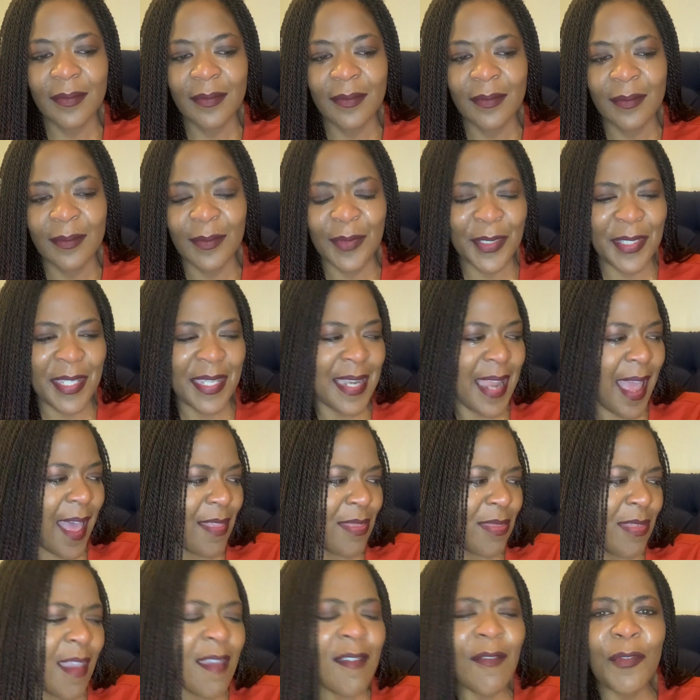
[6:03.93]
Were they not
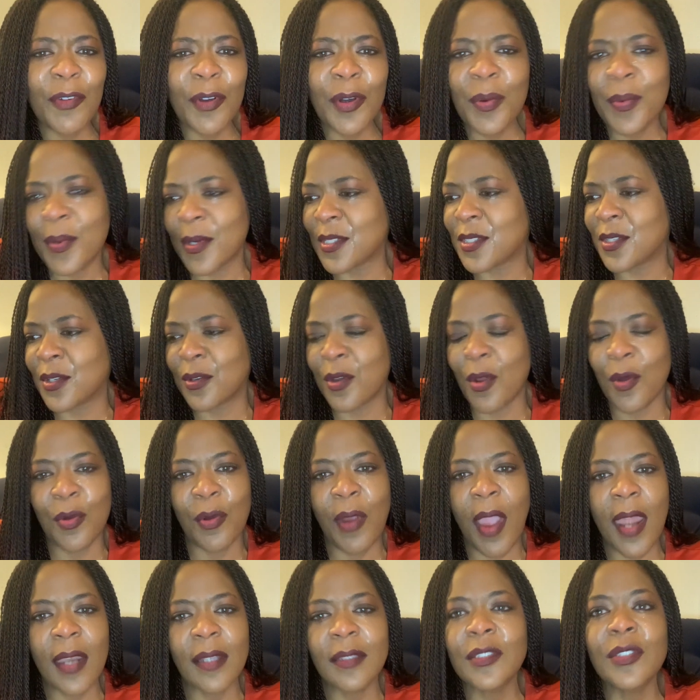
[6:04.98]
thankful? Was there no
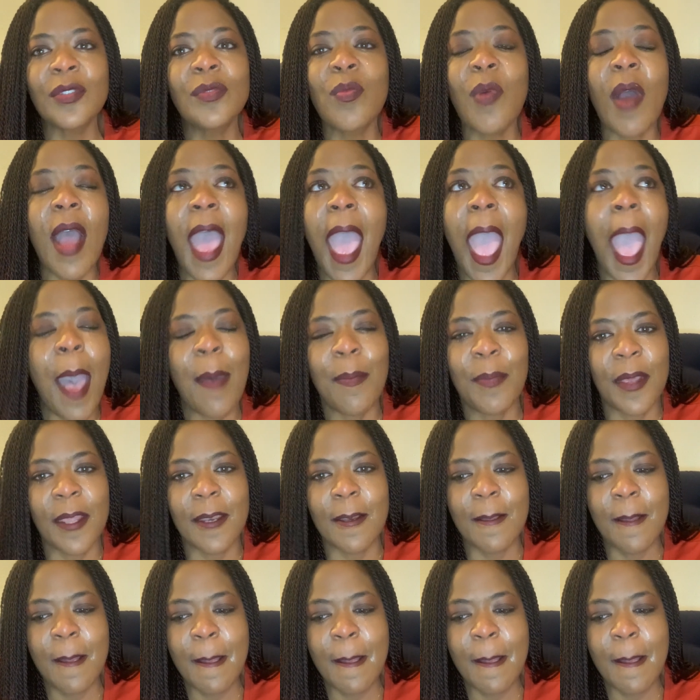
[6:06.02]
gratitude? What happened?